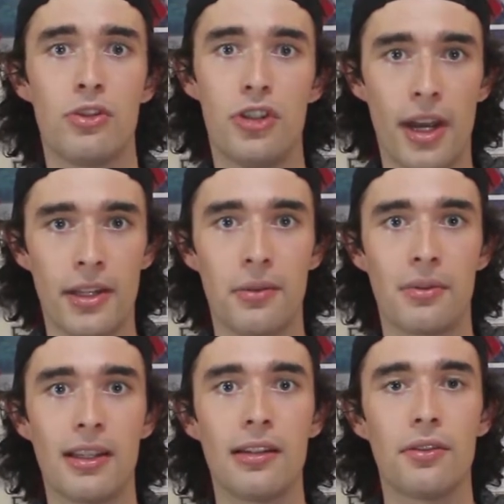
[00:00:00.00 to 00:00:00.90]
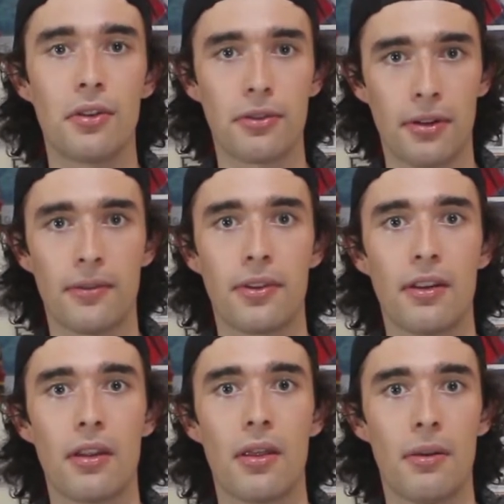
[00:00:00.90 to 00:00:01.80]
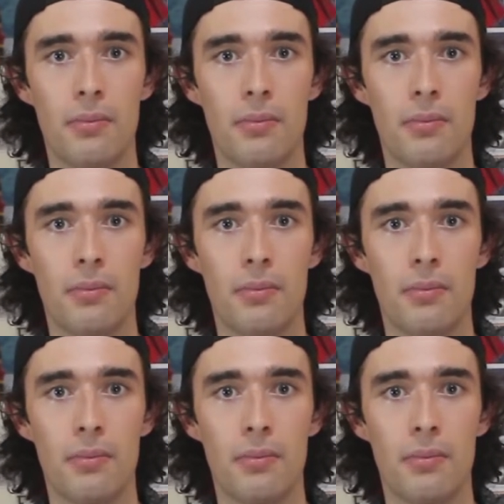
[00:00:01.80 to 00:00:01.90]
genuinely deserves it the